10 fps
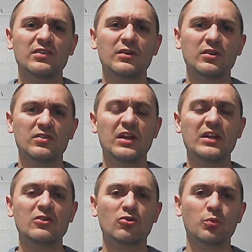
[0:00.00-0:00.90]
sitting there in
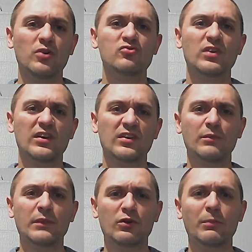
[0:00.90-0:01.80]
winter drinking something that
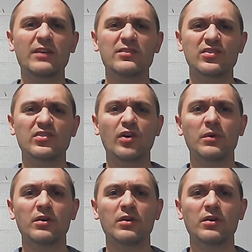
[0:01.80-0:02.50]
reminds you of summer.